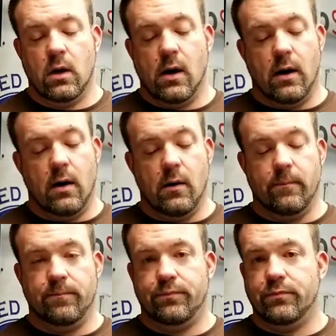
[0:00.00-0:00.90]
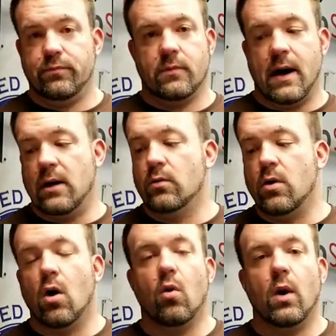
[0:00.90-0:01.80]

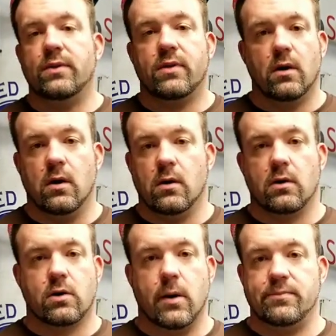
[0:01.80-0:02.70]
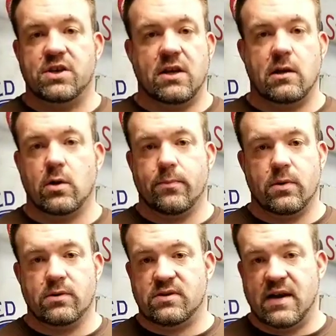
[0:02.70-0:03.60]
what the Grip Genie
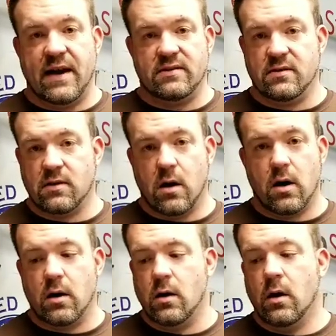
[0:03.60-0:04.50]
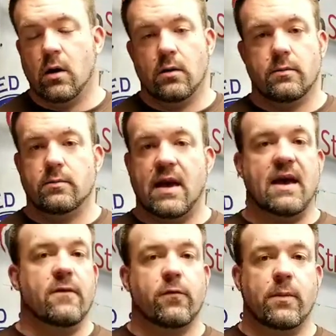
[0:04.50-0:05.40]
gripper sizes are.
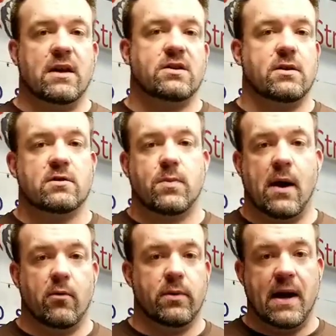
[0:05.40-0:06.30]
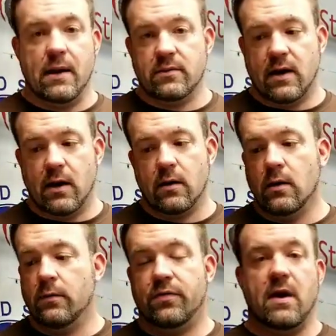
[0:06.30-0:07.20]
That information is probably out there.
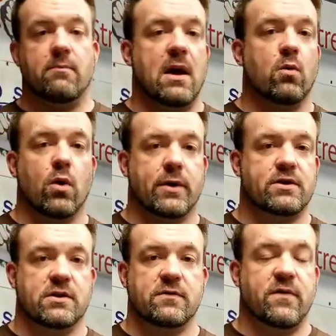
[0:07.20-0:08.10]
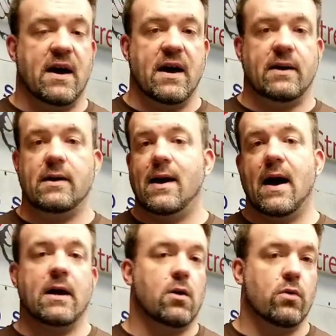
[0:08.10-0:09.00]
They may work just fine.
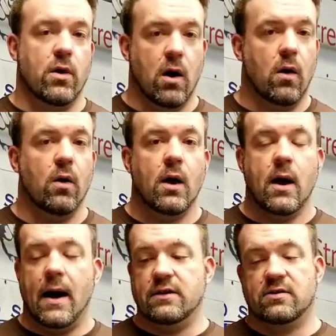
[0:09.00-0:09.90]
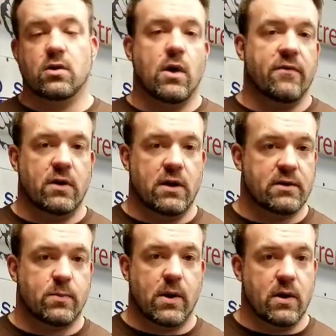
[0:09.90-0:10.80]
I don't know. I just don't have any
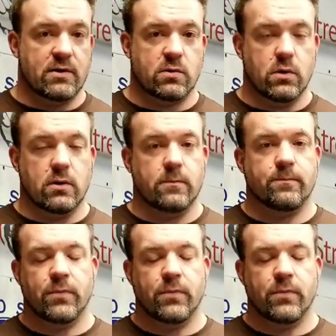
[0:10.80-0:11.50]
experience with them.